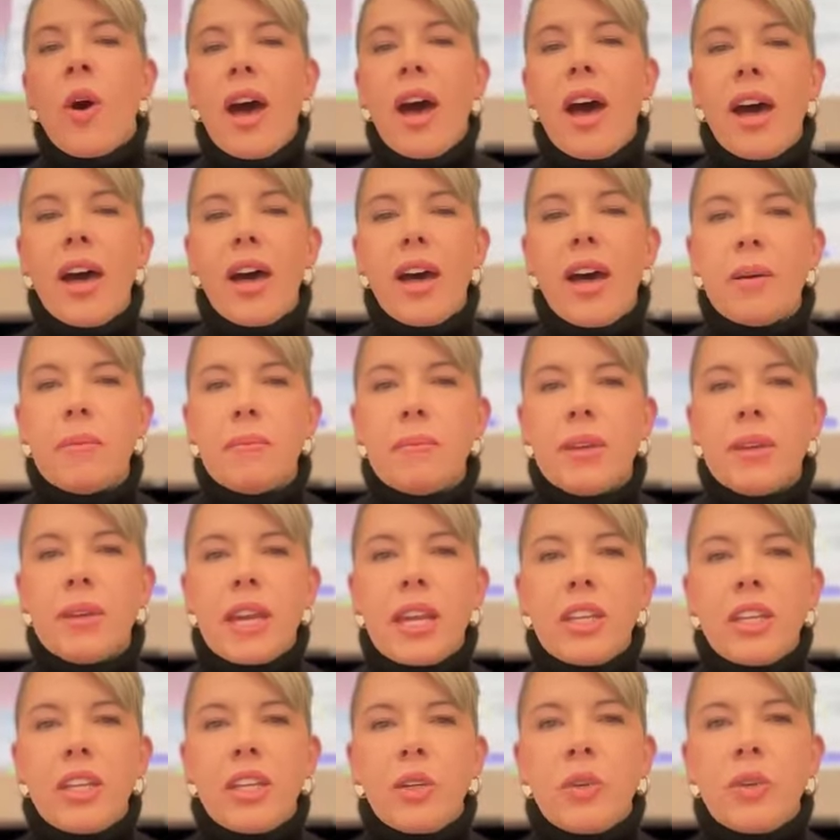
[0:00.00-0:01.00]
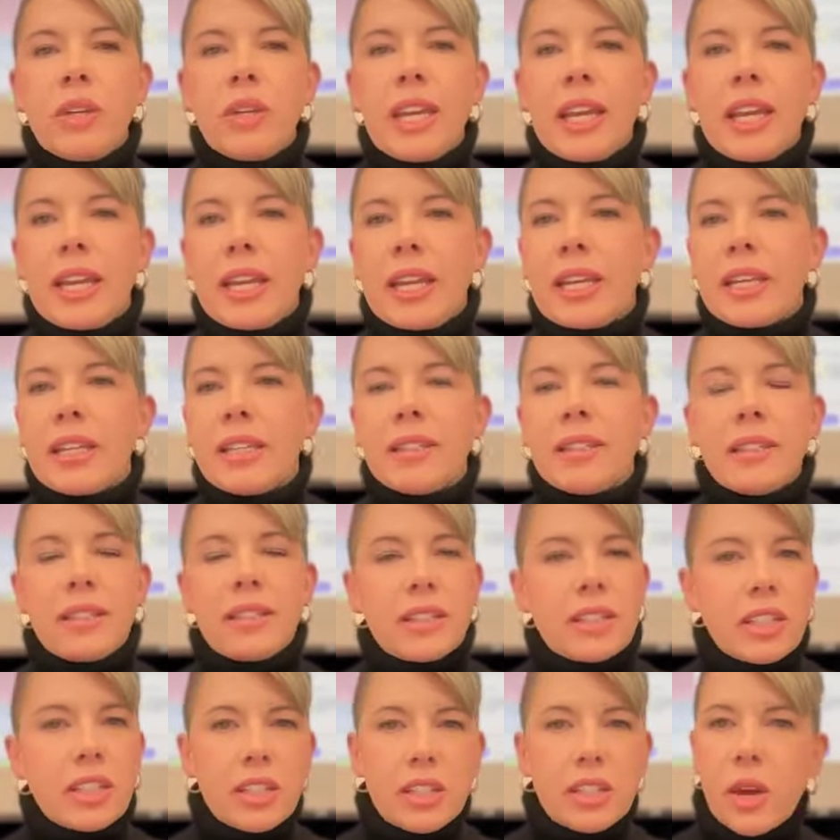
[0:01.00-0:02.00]
You can,
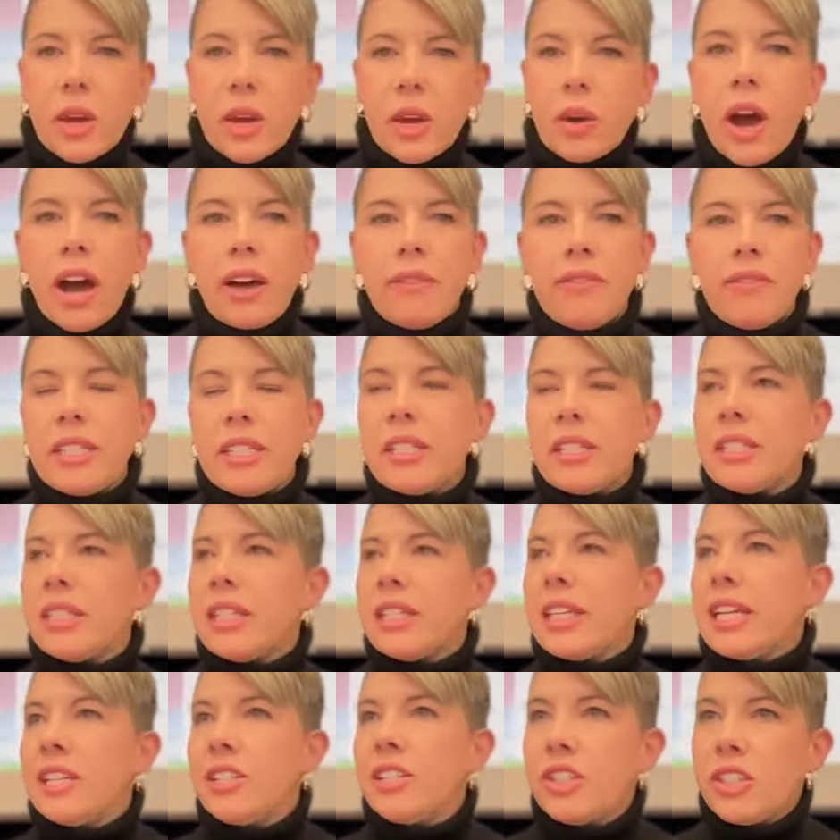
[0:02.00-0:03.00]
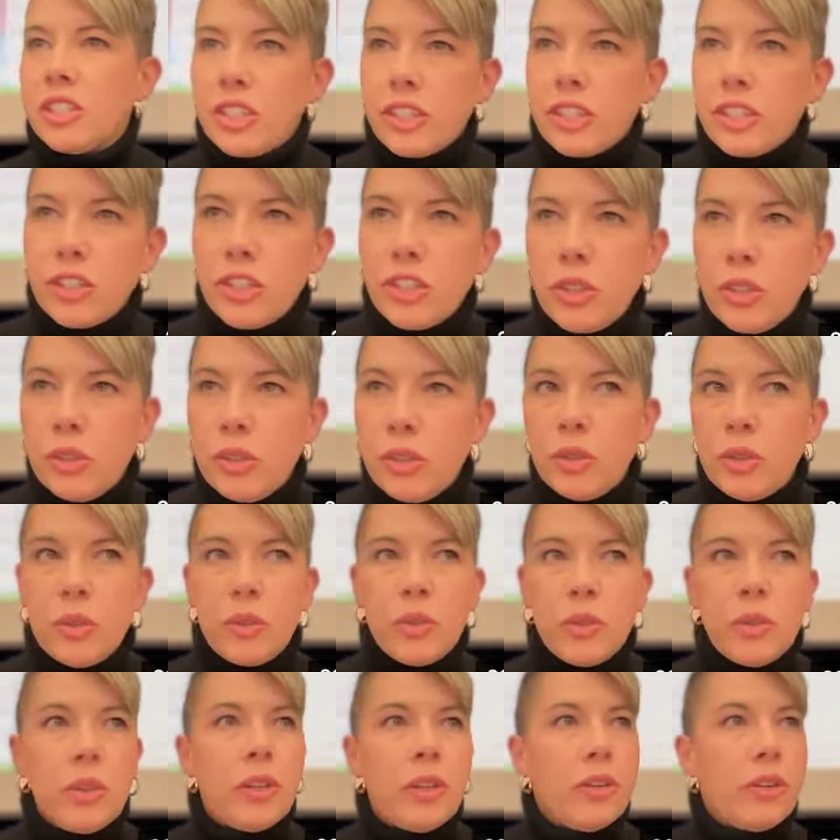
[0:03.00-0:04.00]
you know, obviously enter
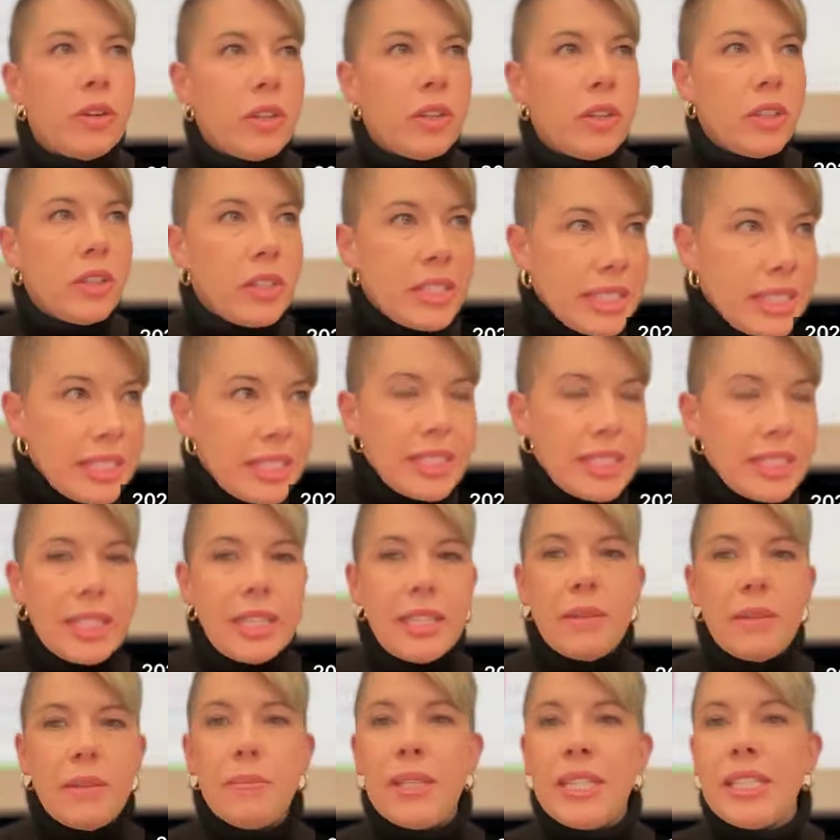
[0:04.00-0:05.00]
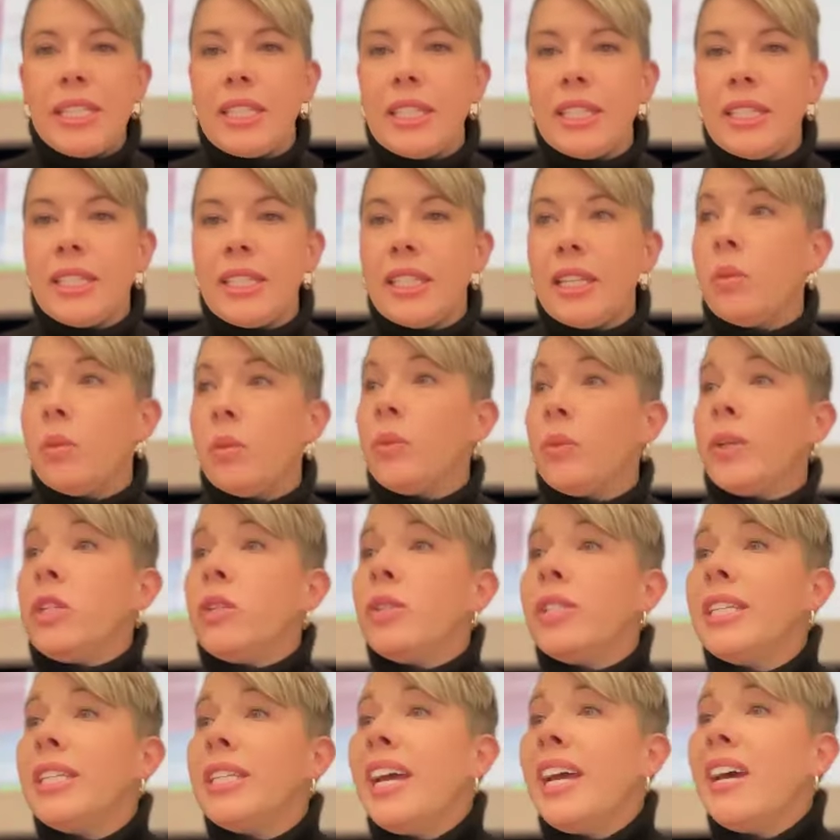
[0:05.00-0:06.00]
to CC, BCC. When
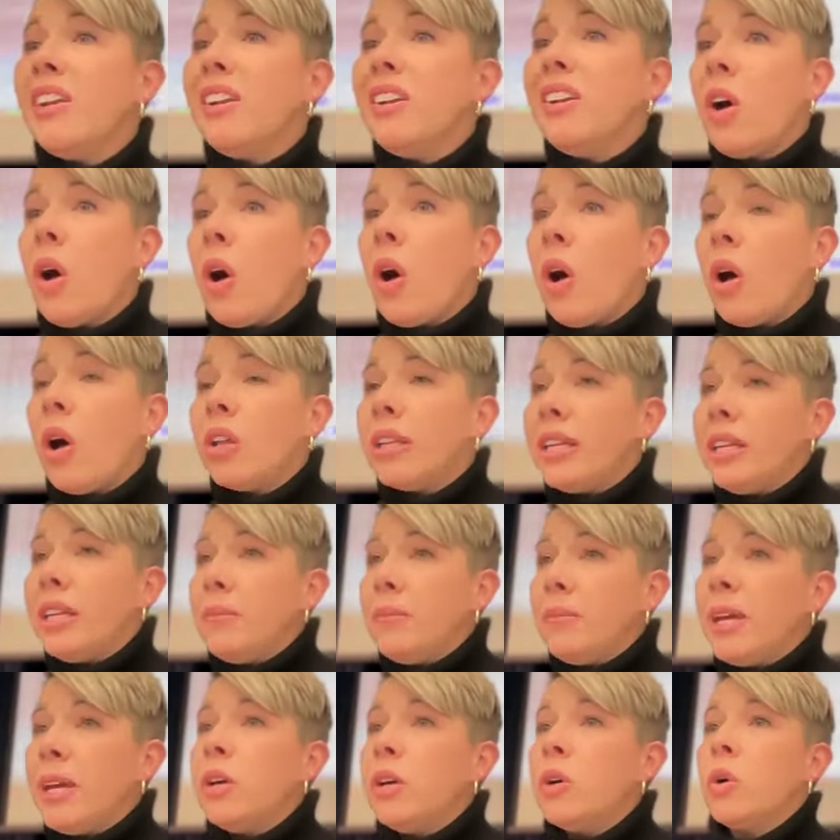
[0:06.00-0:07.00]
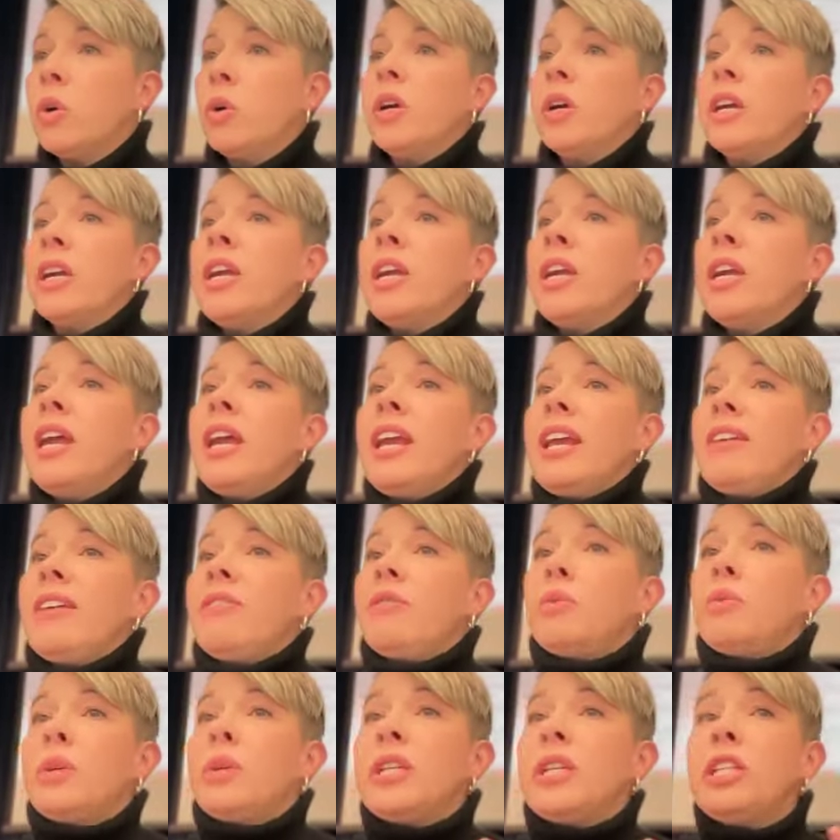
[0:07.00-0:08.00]
you send out an all email, or
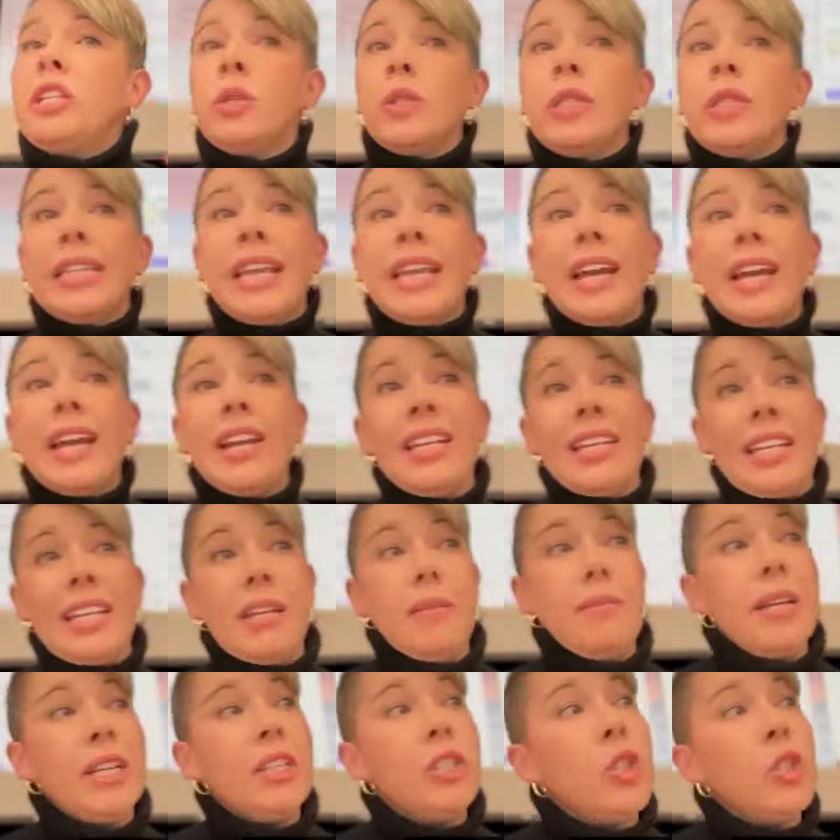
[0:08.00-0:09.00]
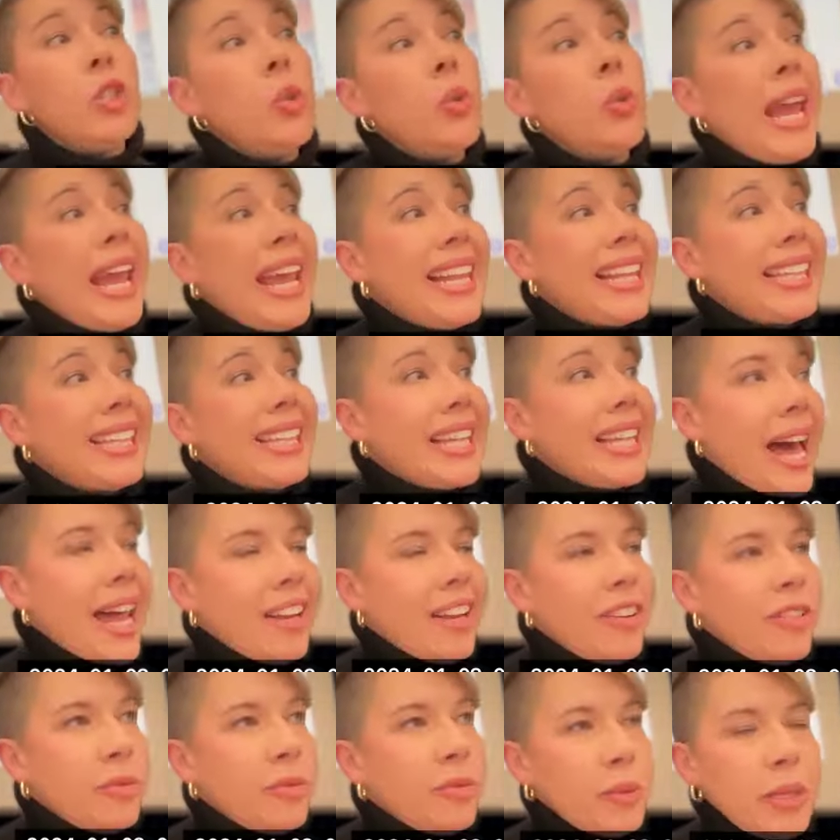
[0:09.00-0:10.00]
when you send out an email to a
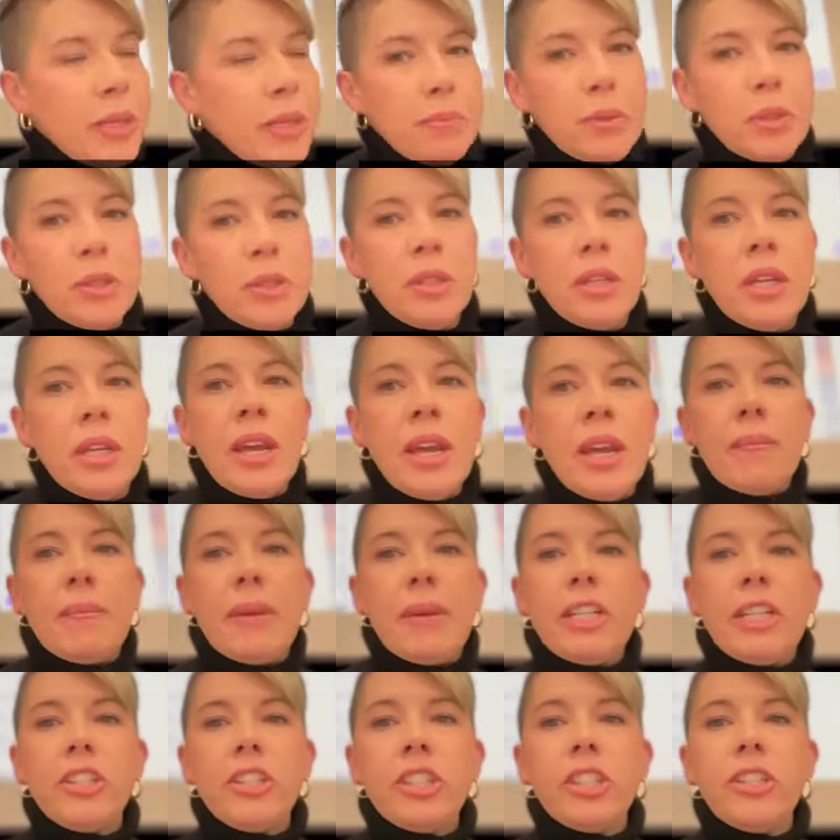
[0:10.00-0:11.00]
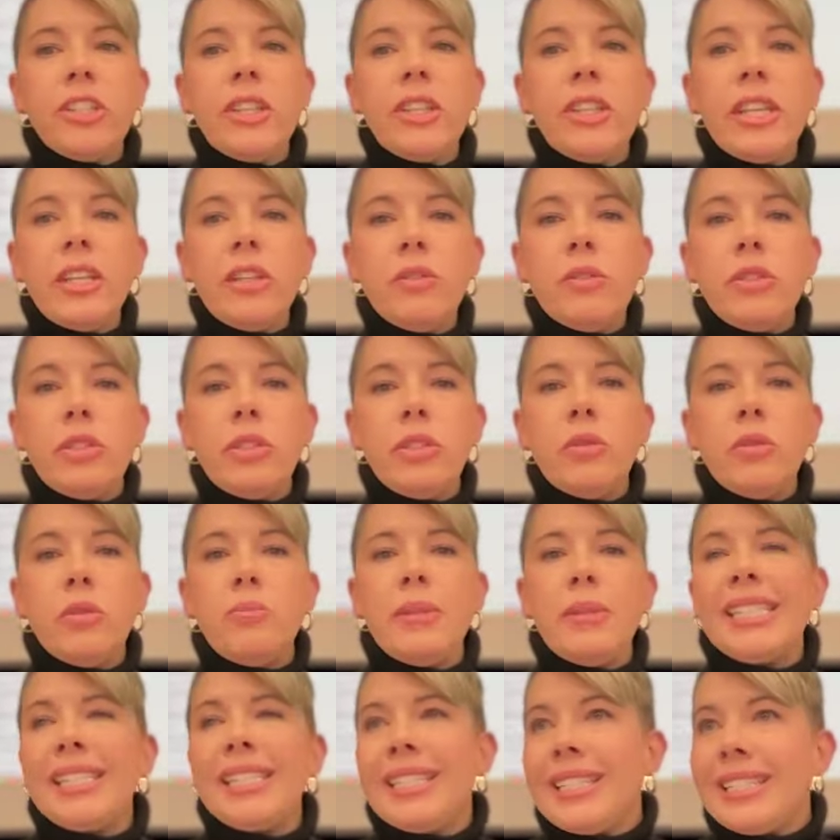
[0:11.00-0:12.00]
lot of people, make sure that you do
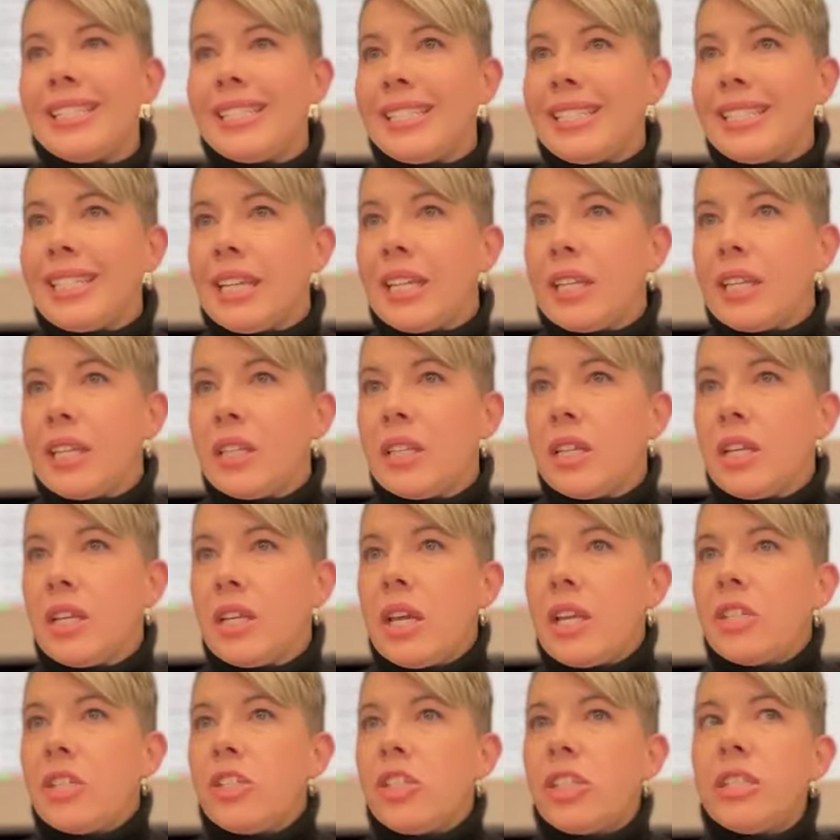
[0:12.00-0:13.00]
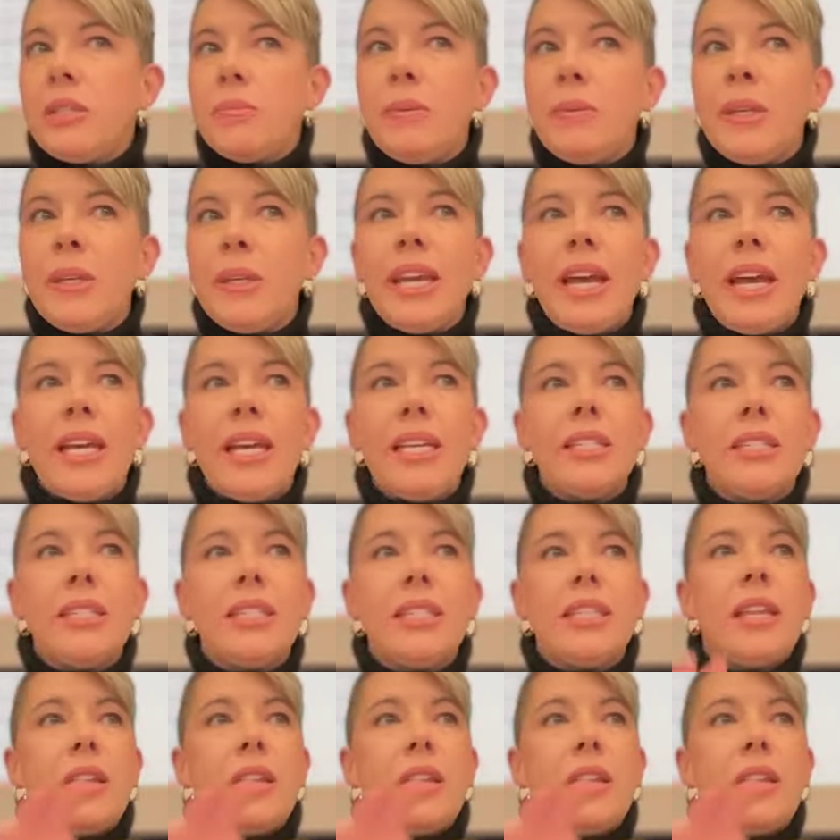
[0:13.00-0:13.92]
BCC, just because